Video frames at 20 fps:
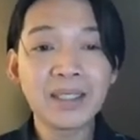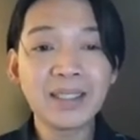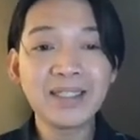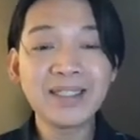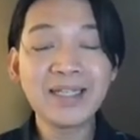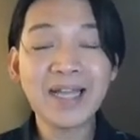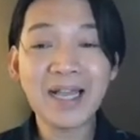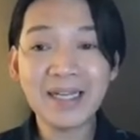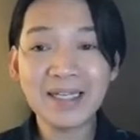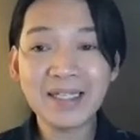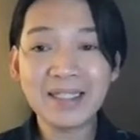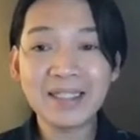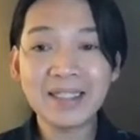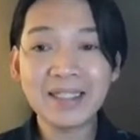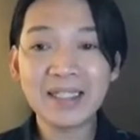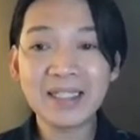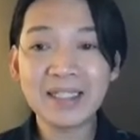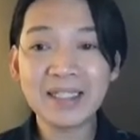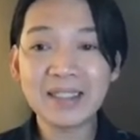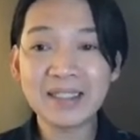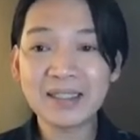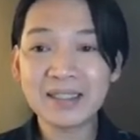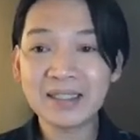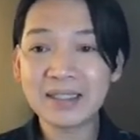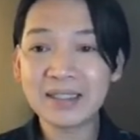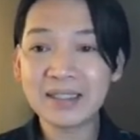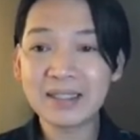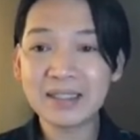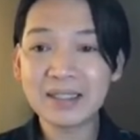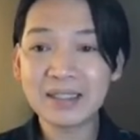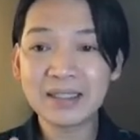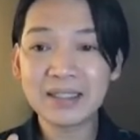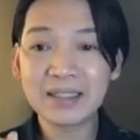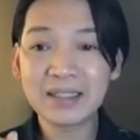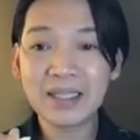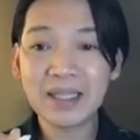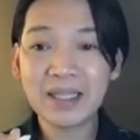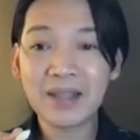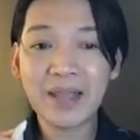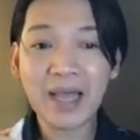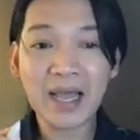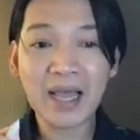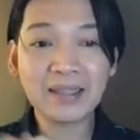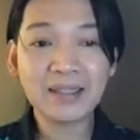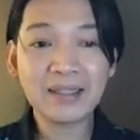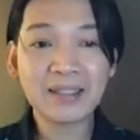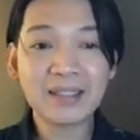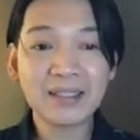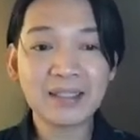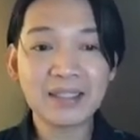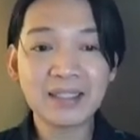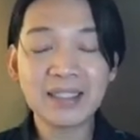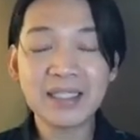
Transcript: Nan is that.